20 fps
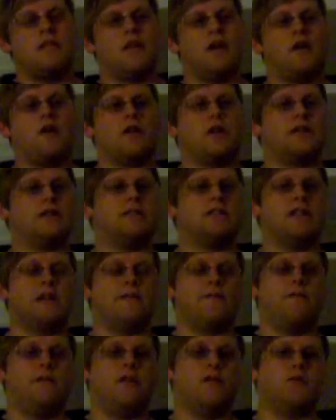The Ark is
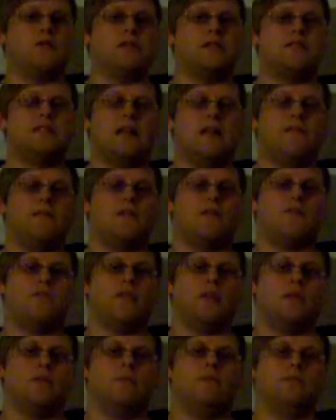set afloat to save it
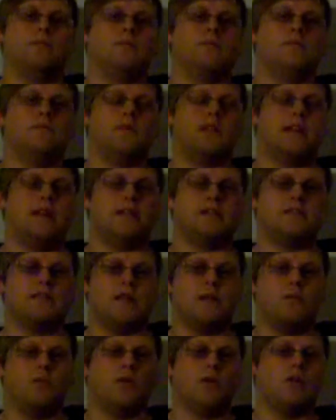from the
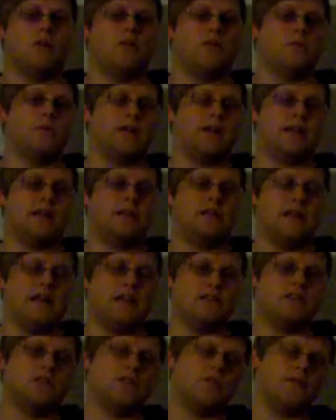outside world when a
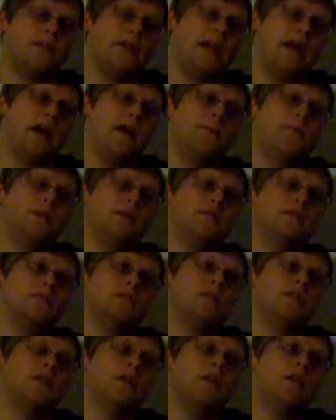catastrophe
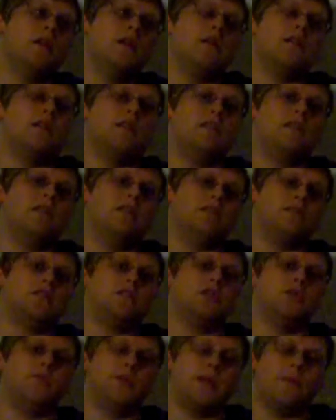happens.
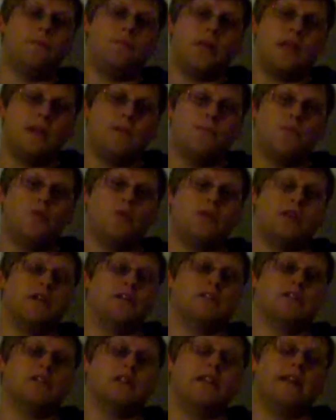There's too many people
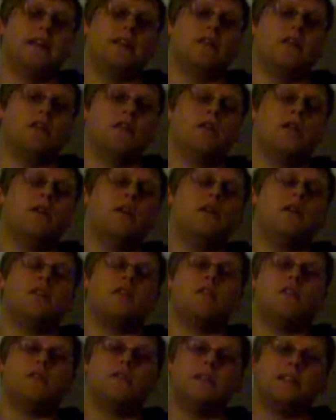years later.
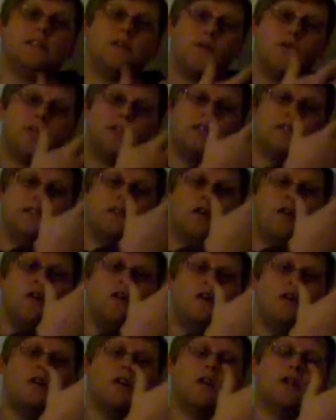The resources
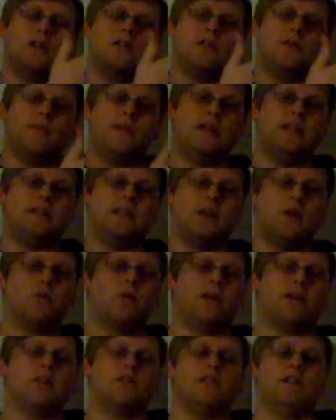are diminishing
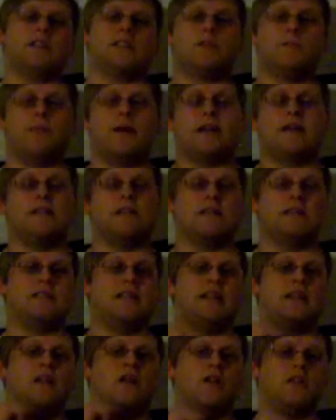quicker than expected. The
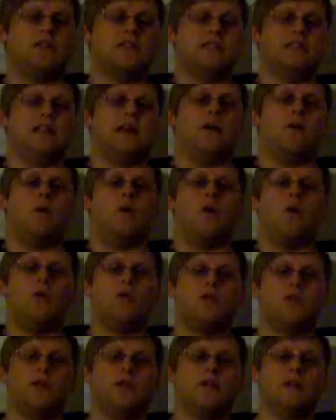technology is now
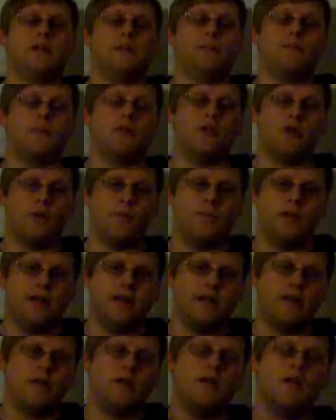older and
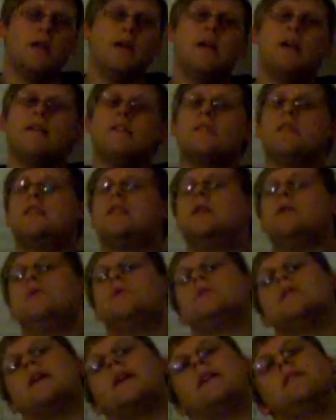crumbling. The two
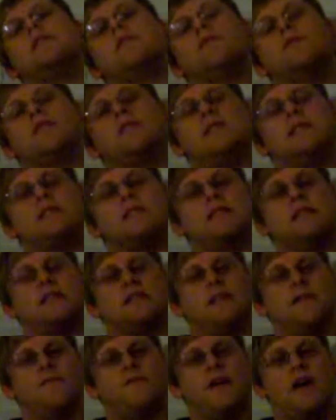sides, the
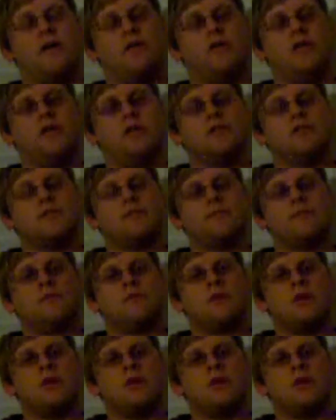Resistance and the Founders,